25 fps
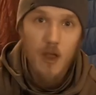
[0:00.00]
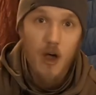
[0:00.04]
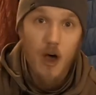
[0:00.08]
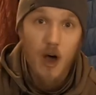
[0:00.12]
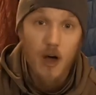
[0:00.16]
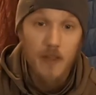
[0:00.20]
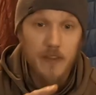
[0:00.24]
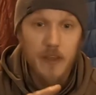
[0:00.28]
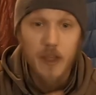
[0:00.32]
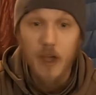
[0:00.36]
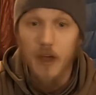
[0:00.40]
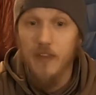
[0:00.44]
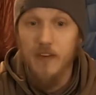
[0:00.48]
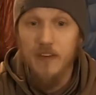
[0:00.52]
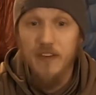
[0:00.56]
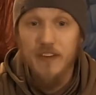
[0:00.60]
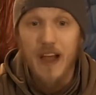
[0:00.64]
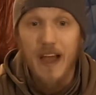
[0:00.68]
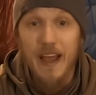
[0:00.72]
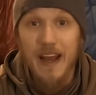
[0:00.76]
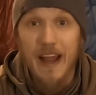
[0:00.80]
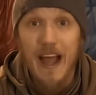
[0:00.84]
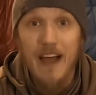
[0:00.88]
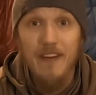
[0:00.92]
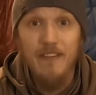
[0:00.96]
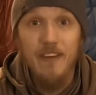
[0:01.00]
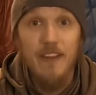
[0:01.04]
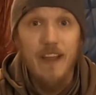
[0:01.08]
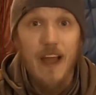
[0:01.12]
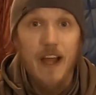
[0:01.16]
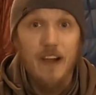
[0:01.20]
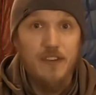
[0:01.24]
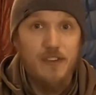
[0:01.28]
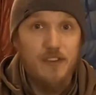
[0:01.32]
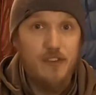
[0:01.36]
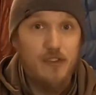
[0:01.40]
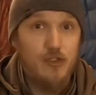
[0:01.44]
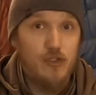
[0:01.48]
On the other side, having
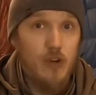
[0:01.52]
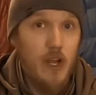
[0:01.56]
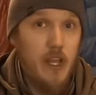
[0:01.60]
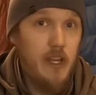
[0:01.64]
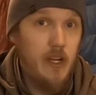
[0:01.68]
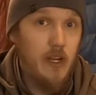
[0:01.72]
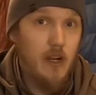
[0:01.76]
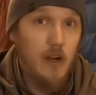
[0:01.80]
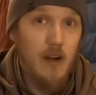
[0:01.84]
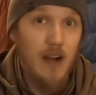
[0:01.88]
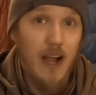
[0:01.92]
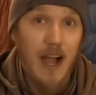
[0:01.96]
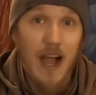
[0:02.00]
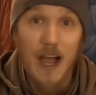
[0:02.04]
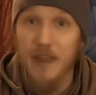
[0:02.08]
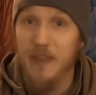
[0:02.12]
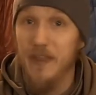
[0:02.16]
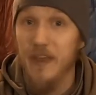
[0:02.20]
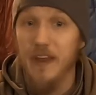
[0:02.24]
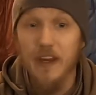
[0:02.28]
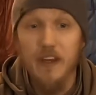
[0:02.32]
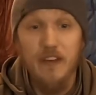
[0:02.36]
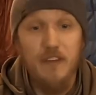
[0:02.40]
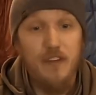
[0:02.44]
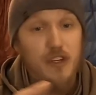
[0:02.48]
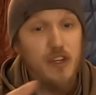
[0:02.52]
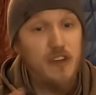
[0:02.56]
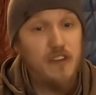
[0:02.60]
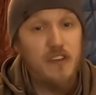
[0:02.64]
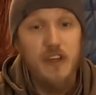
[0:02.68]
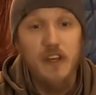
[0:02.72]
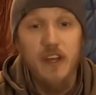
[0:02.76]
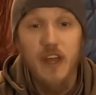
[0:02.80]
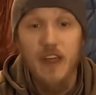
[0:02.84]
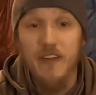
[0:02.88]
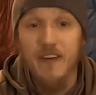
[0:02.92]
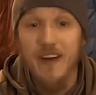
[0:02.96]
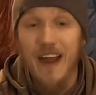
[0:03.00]
that striker, I think, is just
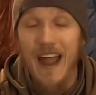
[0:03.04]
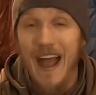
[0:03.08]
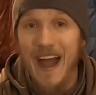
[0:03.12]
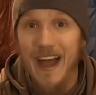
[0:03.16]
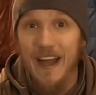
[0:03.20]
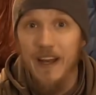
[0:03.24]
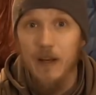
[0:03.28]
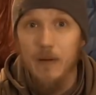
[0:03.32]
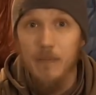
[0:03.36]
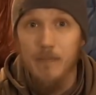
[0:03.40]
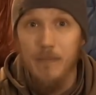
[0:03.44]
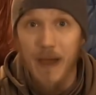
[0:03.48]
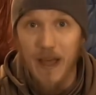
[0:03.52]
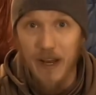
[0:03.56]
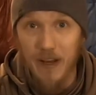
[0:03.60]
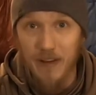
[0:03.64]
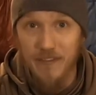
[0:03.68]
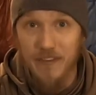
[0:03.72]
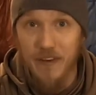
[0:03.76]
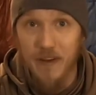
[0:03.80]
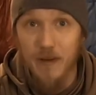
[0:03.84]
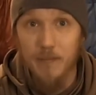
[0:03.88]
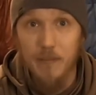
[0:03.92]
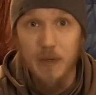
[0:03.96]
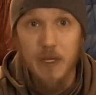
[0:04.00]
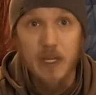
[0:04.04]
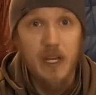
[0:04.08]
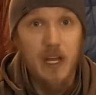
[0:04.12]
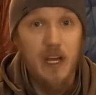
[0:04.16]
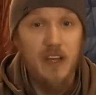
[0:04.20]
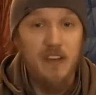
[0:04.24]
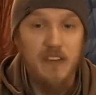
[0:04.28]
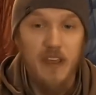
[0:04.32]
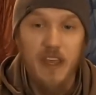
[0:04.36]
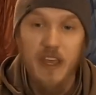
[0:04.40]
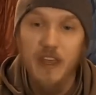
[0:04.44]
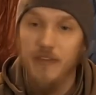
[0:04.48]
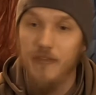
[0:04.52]
another added benefit,
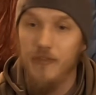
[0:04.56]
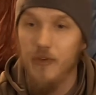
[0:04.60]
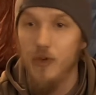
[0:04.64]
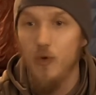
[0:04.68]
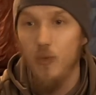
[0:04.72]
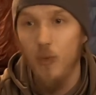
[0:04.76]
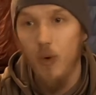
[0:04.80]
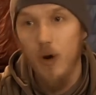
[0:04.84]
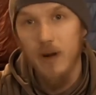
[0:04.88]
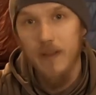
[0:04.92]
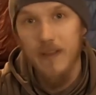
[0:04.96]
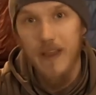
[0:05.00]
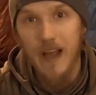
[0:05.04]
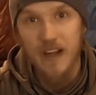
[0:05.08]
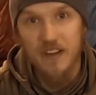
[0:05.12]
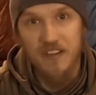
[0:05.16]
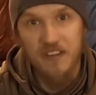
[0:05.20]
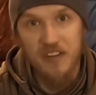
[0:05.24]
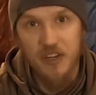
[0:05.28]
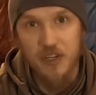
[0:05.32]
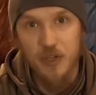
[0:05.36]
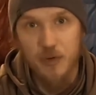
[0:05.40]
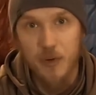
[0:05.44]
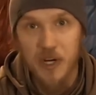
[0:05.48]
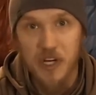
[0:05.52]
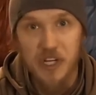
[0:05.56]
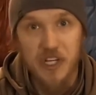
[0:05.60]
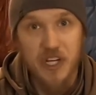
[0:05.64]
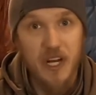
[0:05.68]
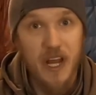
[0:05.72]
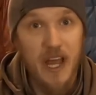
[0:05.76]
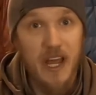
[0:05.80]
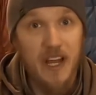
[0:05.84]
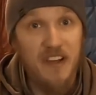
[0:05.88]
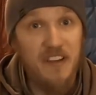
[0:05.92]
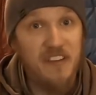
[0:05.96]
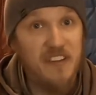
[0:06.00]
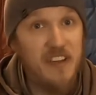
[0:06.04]
because if you were in that situation
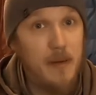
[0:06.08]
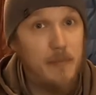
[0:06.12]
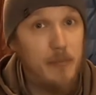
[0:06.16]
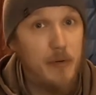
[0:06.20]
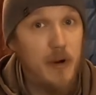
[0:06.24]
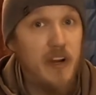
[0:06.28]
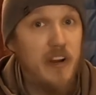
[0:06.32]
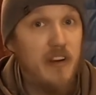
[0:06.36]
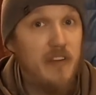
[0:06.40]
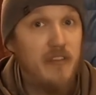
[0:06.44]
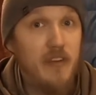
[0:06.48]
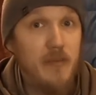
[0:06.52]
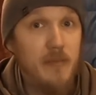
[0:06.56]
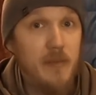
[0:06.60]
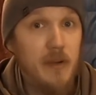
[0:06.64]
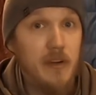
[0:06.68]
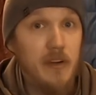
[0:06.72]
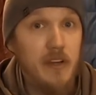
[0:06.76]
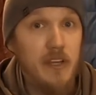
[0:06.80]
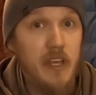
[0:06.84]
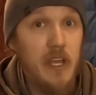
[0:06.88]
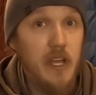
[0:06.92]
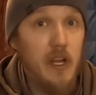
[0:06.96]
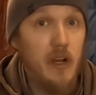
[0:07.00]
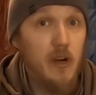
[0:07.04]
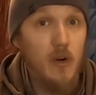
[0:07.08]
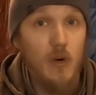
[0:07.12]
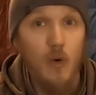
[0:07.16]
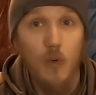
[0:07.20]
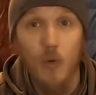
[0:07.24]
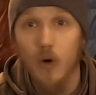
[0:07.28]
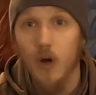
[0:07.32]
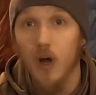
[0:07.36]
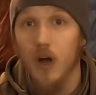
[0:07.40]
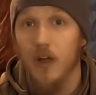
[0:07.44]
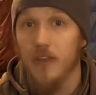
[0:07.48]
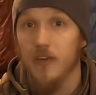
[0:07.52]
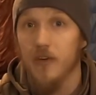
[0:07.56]
and separated from your gear
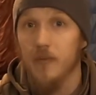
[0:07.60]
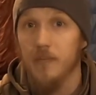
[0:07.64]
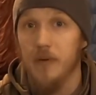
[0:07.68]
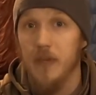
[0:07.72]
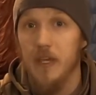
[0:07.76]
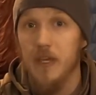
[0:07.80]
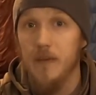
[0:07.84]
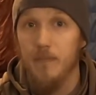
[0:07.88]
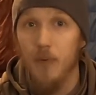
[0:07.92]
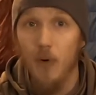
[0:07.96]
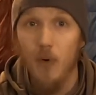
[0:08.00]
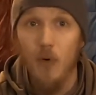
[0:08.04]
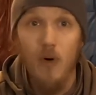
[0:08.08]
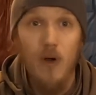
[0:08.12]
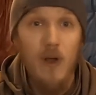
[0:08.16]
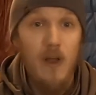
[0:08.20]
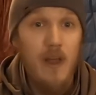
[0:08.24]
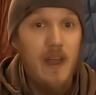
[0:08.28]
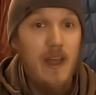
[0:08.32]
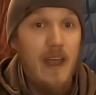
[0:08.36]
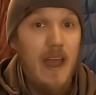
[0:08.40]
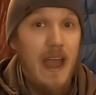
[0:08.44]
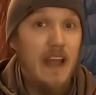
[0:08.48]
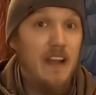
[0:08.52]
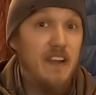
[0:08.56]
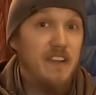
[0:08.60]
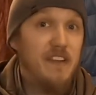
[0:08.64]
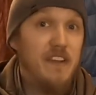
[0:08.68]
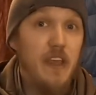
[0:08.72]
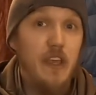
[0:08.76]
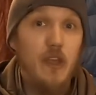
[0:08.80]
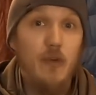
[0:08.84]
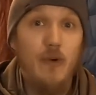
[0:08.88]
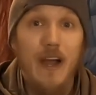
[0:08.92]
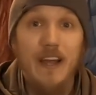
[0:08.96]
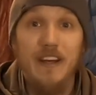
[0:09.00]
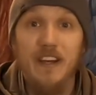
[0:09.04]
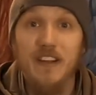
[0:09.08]
or other people, and say
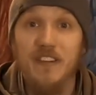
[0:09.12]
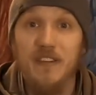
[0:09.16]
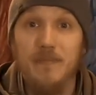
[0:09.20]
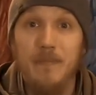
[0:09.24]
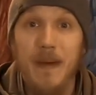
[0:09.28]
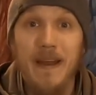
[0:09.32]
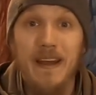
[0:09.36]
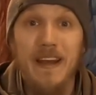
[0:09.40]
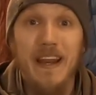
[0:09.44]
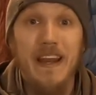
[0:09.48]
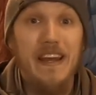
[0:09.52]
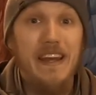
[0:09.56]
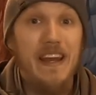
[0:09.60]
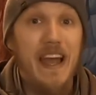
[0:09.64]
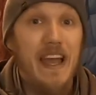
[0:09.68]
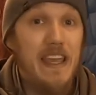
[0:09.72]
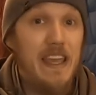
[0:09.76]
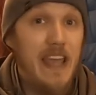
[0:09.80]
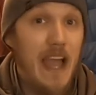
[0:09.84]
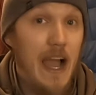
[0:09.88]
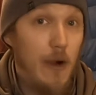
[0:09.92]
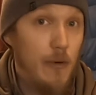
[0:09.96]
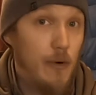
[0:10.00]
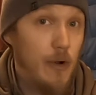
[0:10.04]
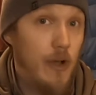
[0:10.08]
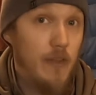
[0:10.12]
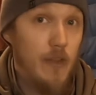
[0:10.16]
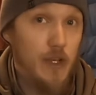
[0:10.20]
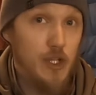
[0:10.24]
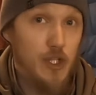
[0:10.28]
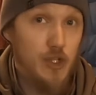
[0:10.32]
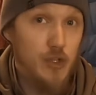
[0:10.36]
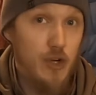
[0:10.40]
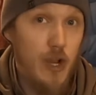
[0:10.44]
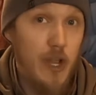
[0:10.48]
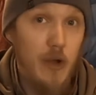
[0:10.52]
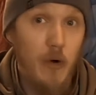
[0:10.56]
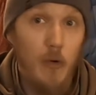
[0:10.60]
you had to spend a night out on the
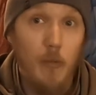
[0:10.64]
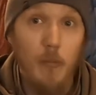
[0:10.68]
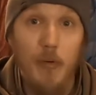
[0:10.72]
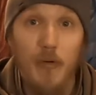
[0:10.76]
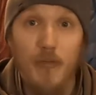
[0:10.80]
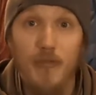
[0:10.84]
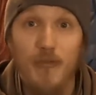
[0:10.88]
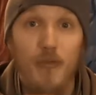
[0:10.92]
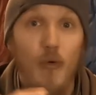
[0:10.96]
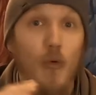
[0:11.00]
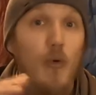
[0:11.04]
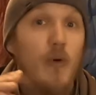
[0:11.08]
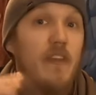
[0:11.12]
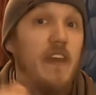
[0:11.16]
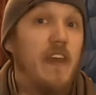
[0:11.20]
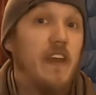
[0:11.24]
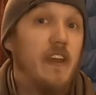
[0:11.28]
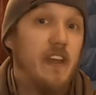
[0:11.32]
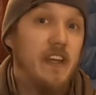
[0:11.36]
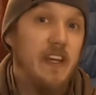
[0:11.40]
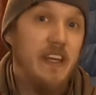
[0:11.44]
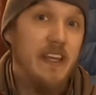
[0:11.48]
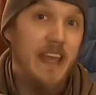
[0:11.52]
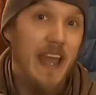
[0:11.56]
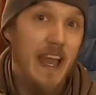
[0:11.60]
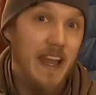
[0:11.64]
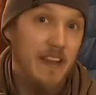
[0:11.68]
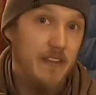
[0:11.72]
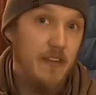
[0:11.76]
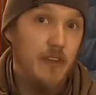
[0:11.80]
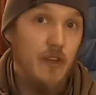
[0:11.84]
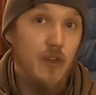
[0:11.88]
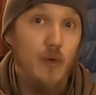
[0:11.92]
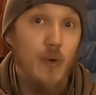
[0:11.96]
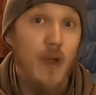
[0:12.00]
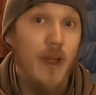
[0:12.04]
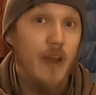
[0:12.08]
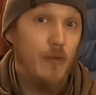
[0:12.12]
trail before they could get
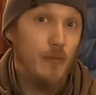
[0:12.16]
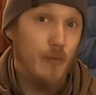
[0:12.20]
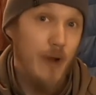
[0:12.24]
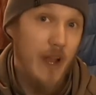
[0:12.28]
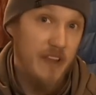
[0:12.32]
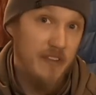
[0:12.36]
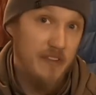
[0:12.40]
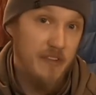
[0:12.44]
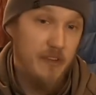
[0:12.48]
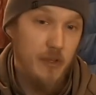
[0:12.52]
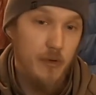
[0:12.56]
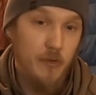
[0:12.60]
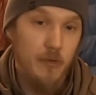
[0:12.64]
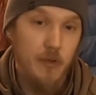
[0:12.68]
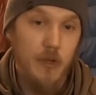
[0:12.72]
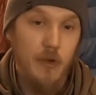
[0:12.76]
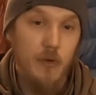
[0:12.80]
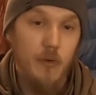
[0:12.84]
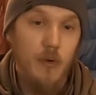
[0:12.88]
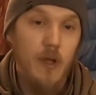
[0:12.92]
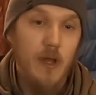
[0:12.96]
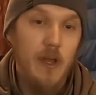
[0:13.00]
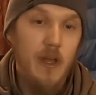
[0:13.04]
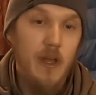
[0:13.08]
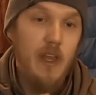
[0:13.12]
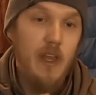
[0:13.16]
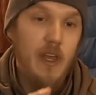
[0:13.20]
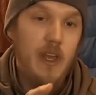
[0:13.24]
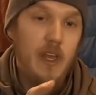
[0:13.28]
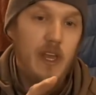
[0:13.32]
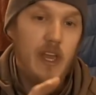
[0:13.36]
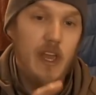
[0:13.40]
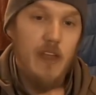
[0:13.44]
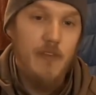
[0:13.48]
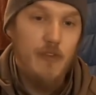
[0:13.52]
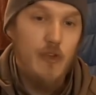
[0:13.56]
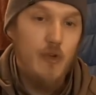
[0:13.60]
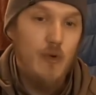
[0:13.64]
to you and rescue you,
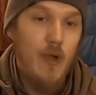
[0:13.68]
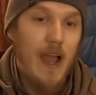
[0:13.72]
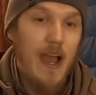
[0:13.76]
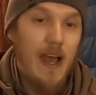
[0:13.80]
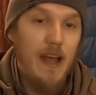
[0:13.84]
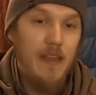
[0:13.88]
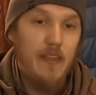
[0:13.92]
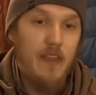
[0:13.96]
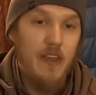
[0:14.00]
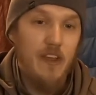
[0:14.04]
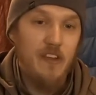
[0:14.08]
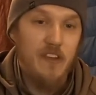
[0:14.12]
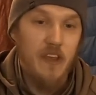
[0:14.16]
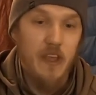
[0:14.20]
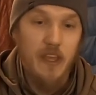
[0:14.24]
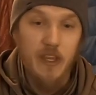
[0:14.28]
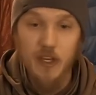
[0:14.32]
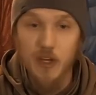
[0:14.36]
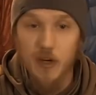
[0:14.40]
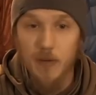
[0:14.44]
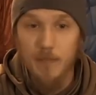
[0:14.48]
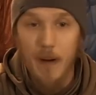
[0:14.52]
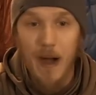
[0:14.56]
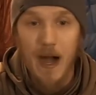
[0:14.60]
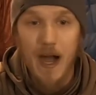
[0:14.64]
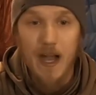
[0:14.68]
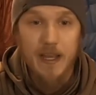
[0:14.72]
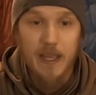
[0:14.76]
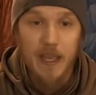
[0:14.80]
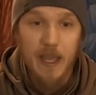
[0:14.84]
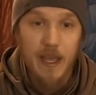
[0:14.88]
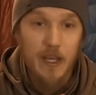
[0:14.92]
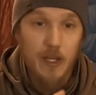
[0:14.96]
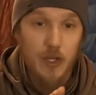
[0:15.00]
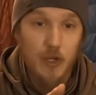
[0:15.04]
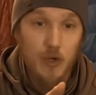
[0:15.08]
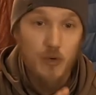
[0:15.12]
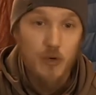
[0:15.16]
if you had this in your
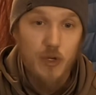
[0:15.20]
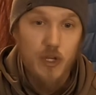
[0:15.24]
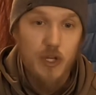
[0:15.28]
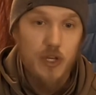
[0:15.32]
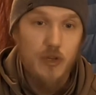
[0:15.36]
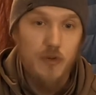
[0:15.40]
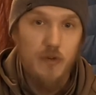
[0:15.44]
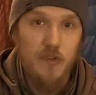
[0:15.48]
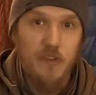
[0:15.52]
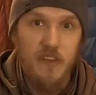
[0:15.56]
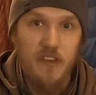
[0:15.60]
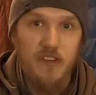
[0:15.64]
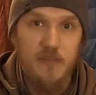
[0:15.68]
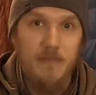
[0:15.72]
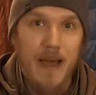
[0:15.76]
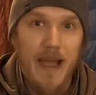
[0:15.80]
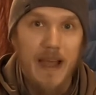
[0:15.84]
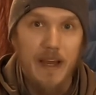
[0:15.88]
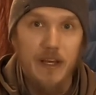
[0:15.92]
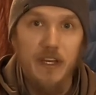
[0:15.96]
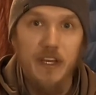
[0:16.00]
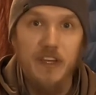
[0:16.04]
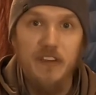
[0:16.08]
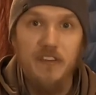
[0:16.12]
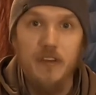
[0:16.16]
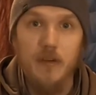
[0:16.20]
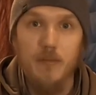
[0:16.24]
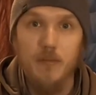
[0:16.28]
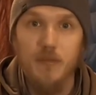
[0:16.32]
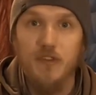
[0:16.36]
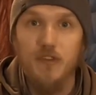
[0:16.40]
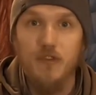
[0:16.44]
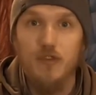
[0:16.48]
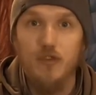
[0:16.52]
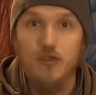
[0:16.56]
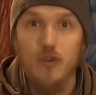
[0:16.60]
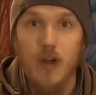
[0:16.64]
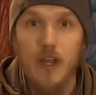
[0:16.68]
pocket, you could use this Magnesium
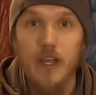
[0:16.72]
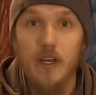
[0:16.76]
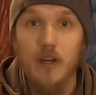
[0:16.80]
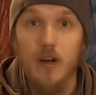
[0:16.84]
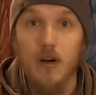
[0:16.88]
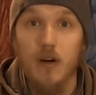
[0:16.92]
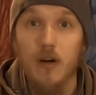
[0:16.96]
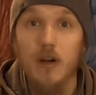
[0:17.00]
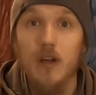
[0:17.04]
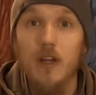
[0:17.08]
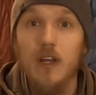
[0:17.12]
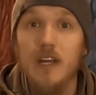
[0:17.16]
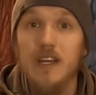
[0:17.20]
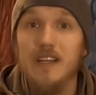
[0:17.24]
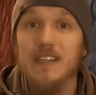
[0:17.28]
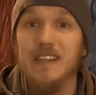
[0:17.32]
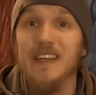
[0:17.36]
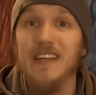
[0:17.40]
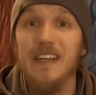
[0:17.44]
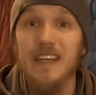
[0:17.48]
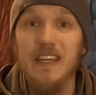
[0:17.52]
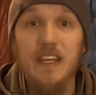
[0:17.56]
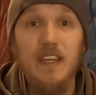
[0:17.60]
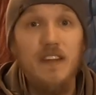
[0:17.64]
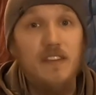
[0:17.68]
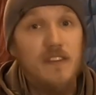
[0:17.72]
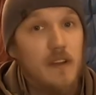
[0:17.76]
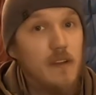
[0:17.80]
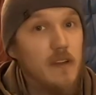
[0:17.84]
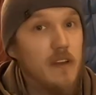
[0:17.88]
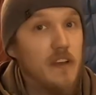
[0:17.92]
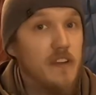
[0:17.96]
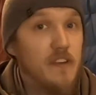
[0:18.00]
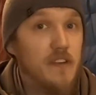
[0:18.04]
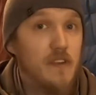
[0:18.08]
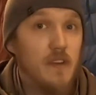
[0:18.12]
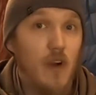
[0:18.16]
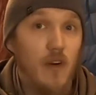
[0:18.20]
Striker to
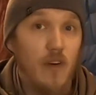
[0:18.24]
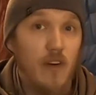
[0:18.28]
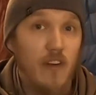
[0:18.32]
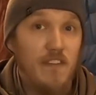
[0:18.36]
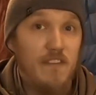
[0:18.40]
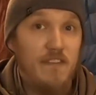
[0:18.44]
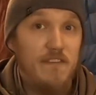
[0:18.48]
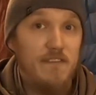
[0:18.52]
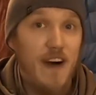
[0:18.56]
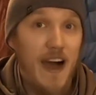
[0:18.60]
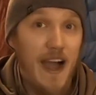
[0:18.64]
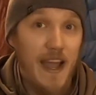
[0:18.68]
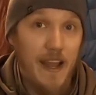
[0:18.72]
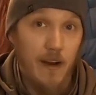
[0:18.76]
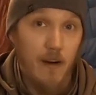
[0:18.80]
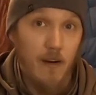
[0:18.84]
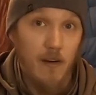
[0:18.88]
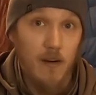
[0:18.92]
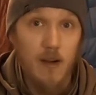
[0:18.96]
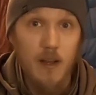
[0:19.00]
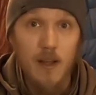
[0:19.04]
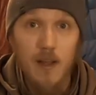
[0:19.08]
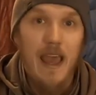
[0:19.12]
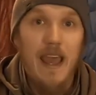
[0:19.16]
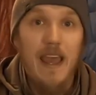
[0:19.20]
easily start a fire.